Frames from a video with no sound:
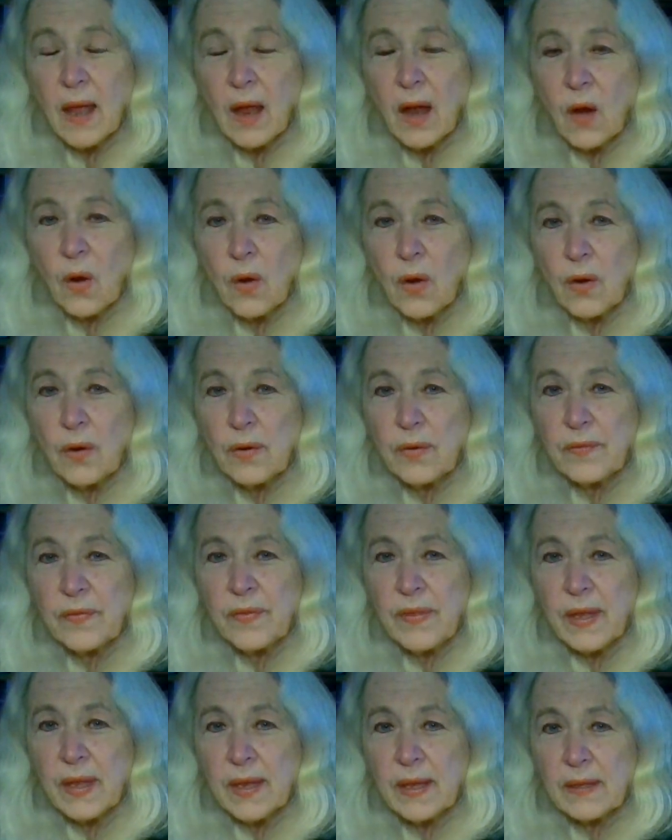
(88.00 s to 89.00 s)
or
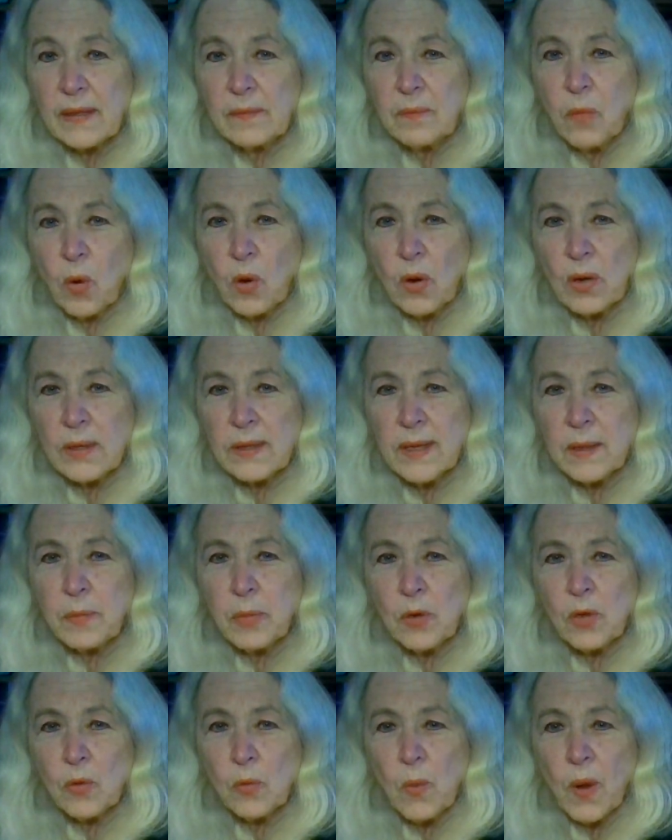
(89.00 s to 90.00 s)
the more
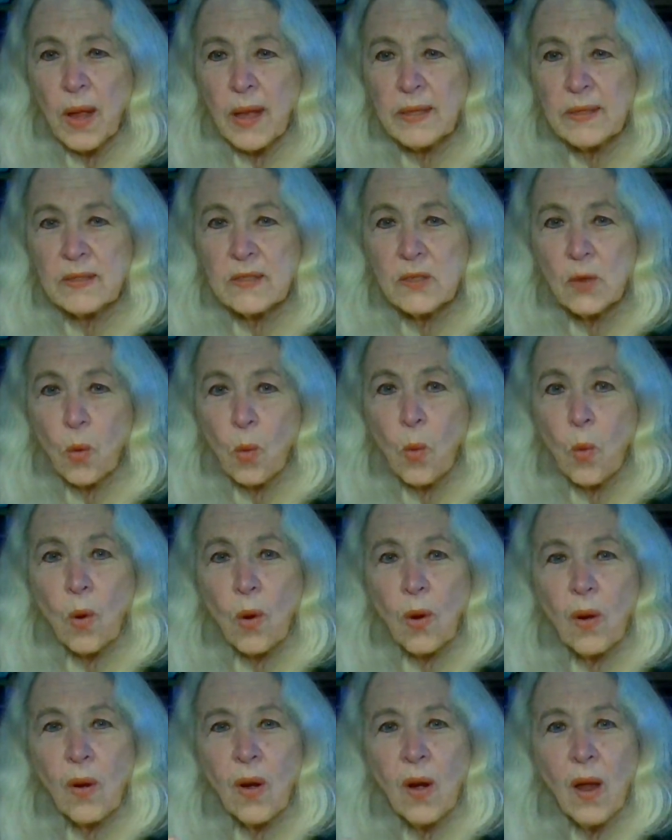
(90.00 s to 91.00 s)
liberal ones,
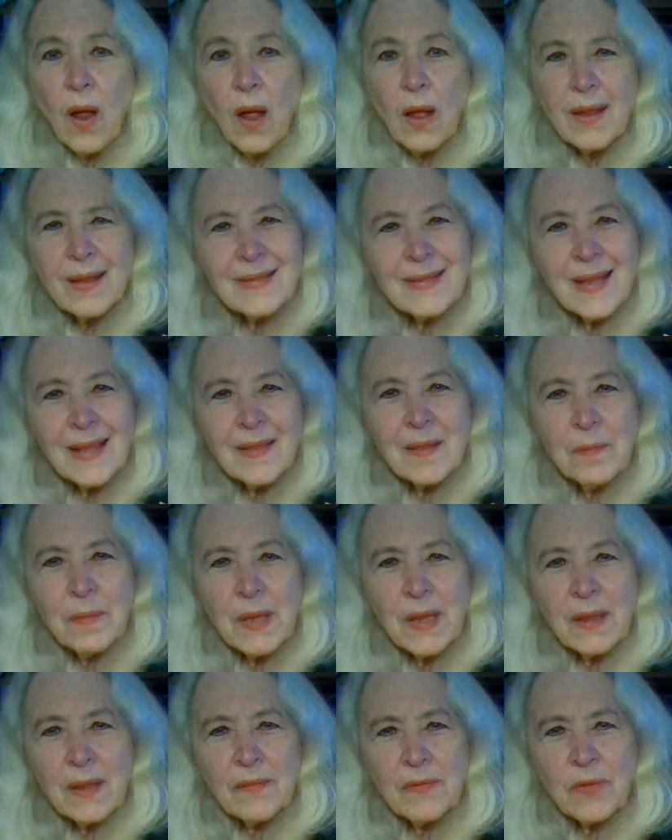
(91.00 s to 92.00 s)
or let's say the
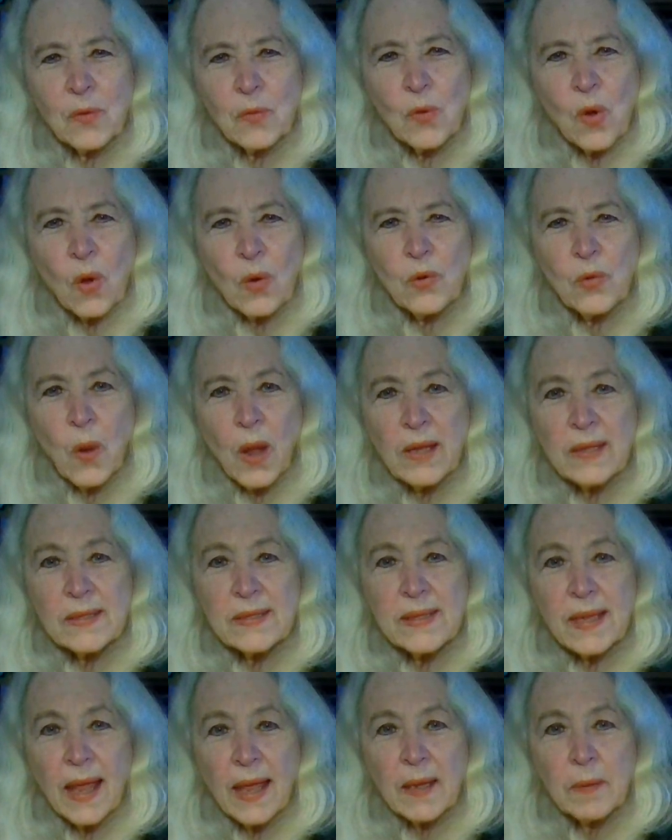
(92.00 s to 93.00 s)
middle of the road
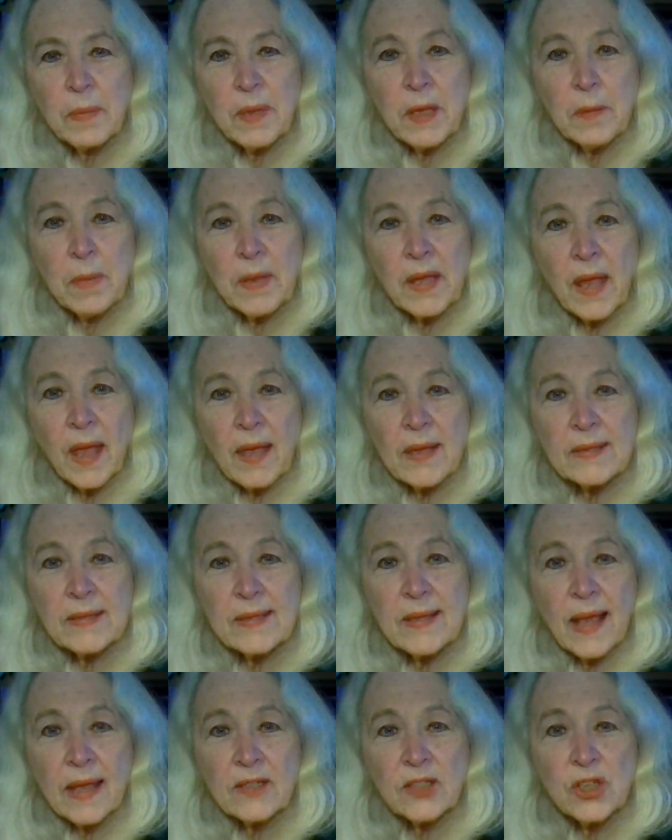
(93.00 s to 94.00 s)
ones like PBS
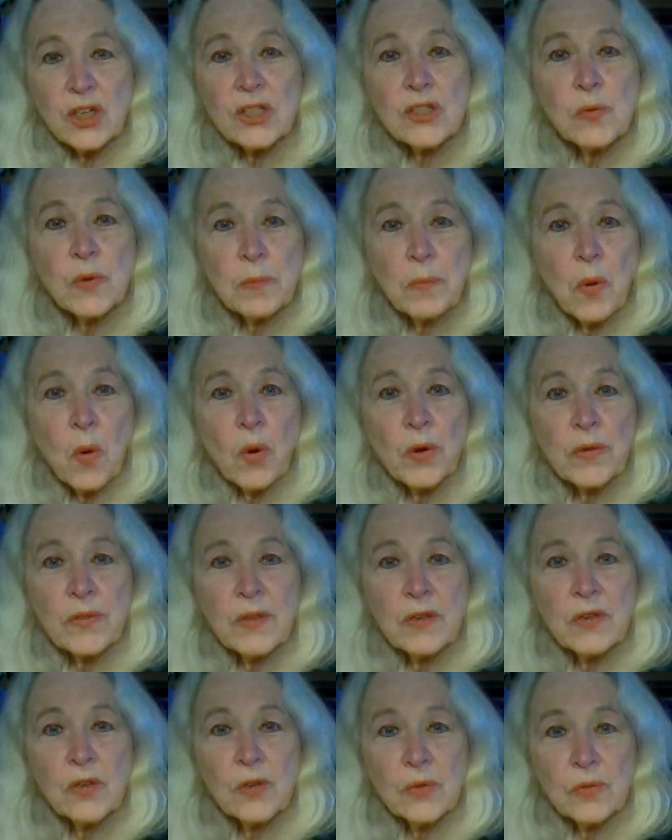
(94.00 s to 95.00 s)
that just report
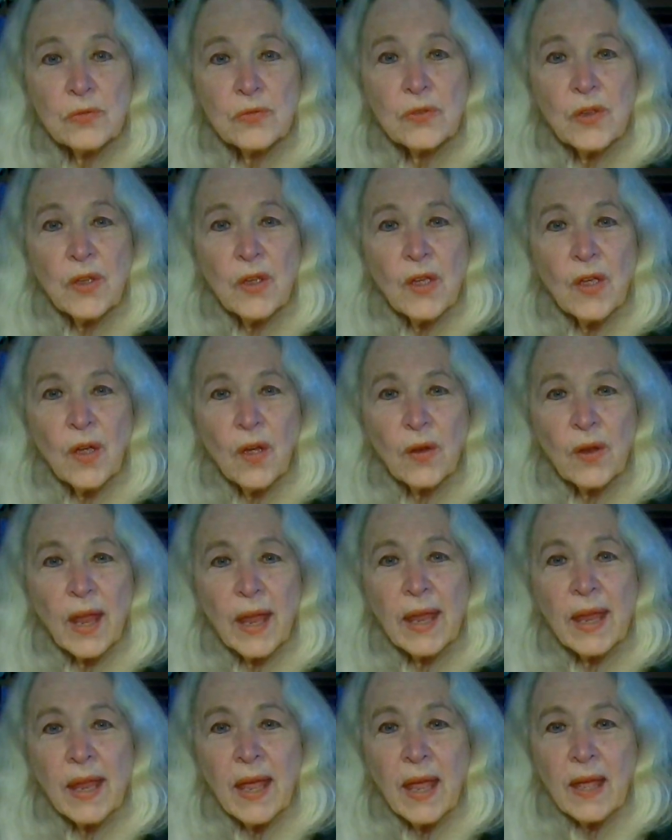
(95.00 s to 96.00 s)
the news.
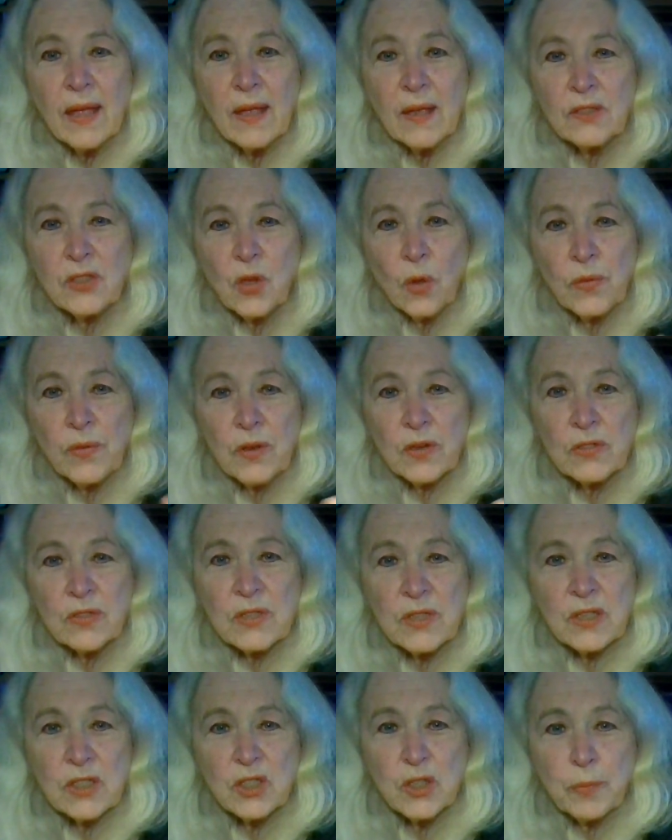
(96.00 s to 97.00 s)
Okay, so
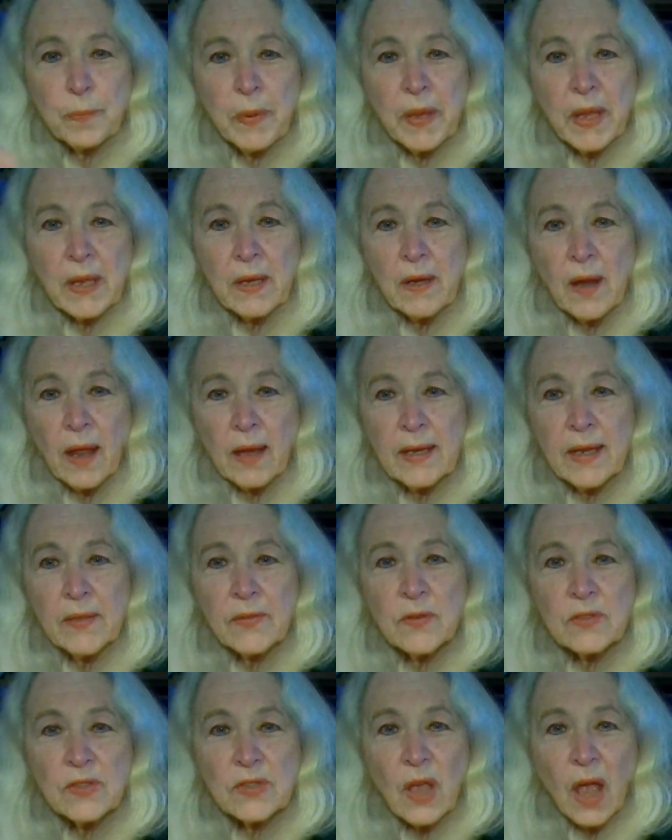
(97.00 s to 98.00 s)
there's the spin on
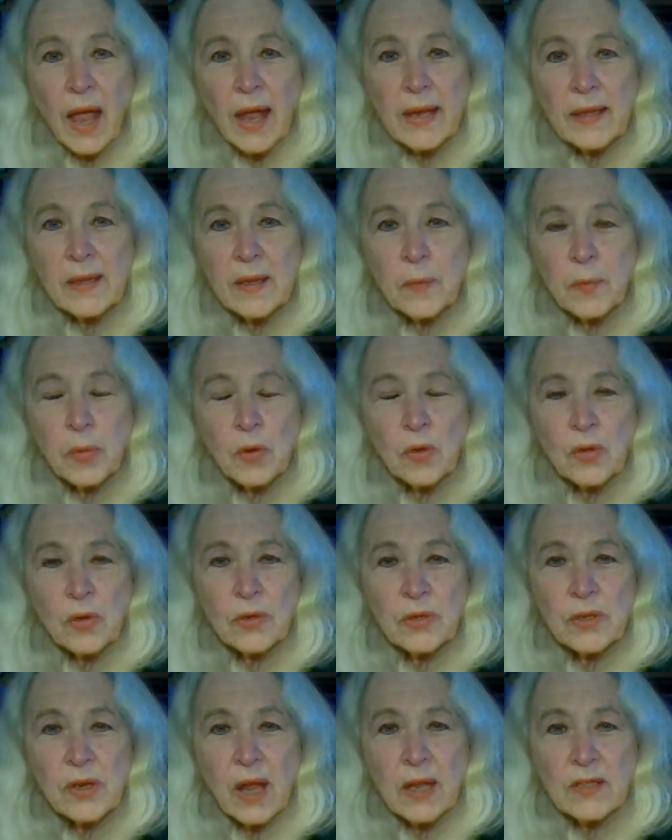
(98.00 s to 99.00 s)
either side, liberal
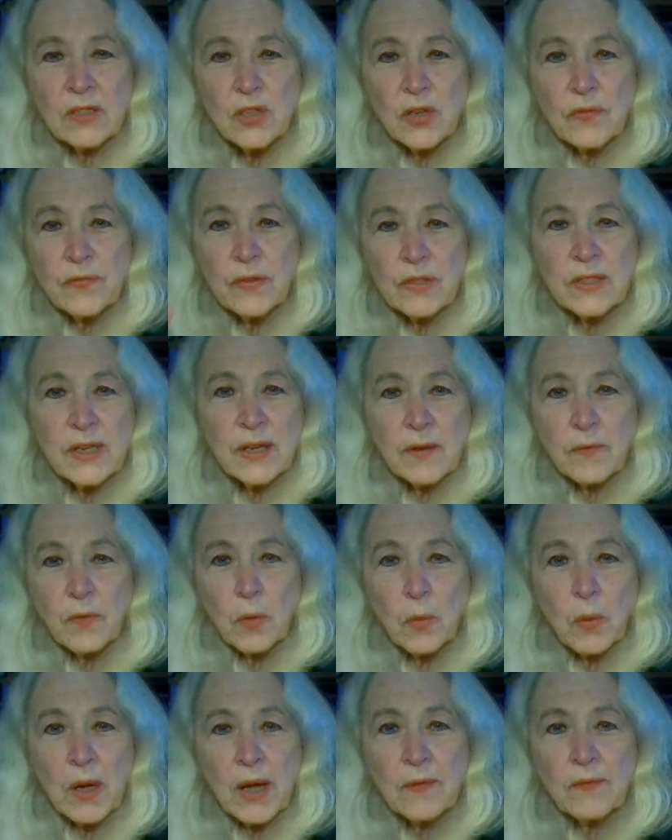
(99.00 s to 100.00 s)
or conservative
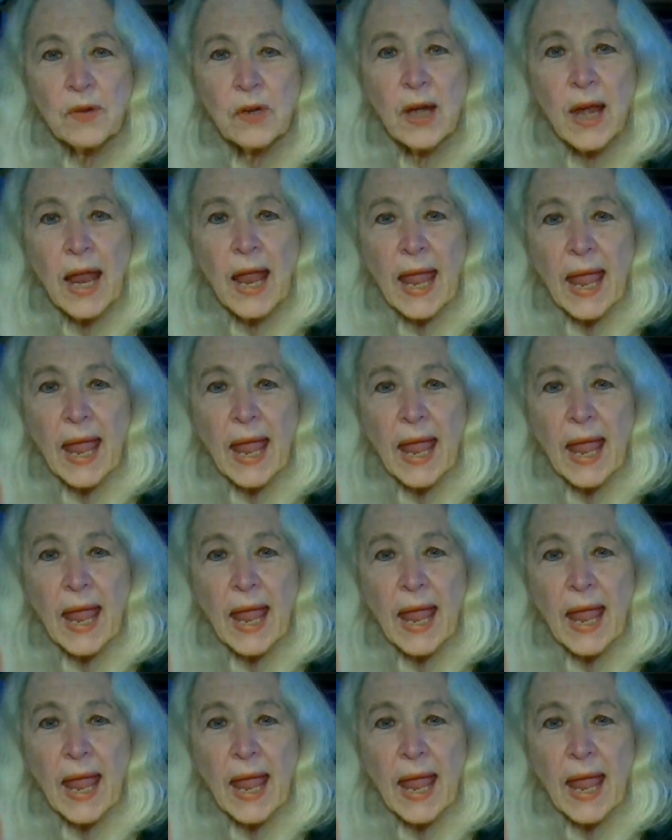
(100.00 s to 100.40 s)
or whatever,